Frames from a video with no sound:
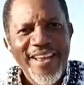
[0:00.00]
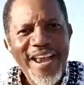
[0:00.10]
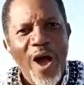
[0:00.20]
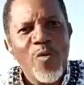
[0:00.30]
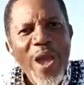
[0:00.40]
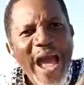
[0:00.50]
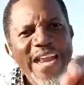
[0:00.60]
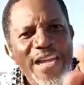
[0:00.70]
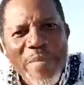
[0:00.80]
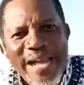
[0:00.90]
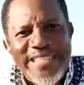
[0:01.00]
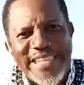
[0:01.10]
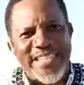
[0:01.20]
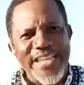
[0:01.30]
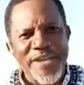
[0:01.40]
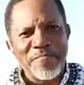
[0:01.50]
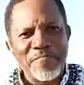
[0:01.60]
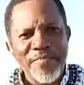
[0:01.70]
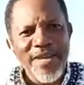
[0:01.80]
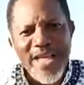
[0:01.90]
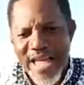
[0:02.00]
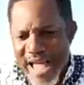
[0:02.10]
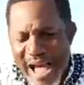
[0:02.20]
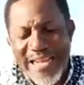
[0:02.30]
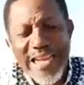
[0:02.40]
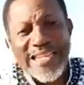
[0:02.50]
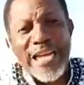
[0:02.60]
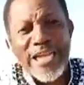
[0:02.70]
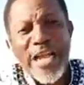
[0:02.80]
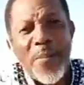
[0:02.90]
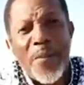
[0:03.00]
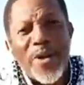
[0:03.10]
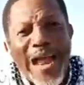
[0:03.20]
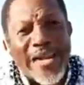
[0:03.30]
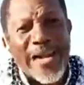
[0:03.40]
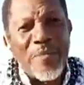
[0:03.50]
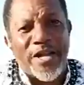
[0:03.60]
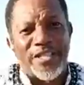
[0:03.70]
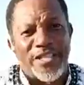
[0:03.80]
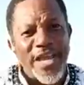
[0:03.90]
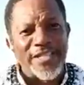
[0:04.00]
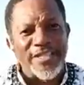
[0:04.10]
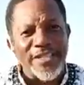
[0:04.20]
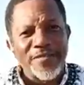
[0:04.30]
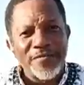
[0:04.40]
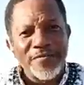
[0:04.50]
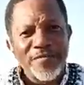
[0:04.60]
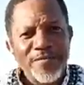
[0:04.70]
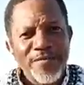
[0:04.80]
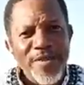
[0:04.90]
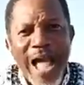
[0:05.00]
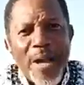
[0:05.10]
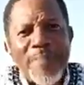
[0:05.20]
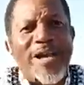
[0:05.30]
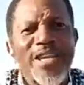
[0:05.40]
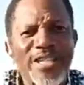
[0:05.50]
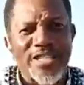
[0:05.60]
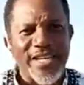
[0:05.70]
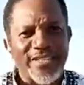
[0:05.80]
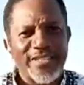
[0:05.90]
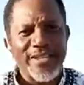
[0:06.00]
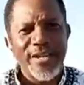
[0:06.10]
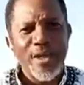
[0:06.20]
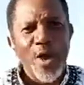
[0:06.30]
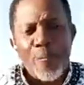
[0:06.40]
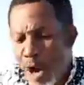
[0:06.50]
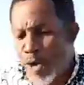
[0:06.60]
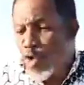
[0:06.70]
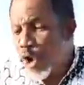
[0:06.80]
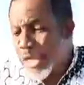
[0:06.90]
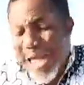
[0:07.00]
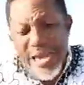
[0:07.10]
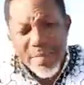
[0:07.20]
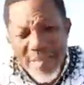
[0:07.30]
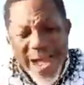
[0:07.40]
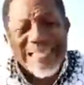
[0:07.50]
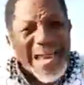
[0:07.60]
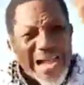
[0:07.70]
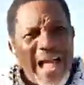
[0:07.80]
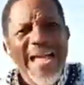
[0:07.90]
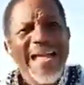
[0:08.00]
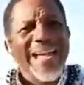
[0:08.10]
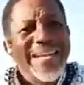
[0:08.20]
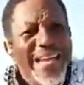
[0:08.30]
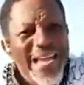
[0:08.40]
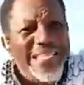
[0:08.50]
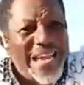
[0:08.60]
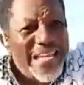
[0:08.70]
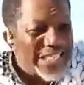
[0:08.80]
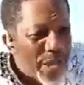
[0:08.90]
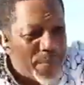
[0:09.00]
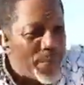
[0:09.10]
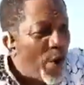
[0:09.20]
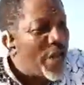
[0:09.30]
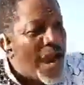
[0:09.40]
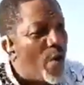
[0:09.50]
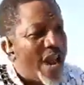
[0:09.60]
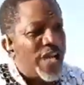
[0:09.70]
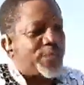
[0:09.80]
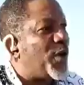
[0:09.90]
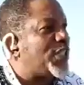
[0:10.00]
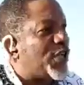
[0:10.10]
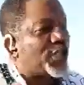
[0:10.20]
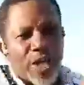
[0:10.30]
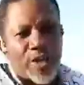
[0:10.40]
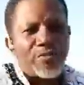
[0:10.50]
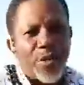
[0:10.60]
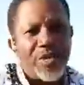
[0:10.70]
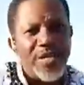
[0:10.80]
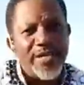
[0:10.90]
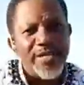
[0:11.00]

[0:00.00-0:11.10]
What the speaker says: Now where is the mindset today? And these are the same people that are claiming Christianity. I'm a Christian. But you carry my dagger. These are the same people that where this month don't say come to me.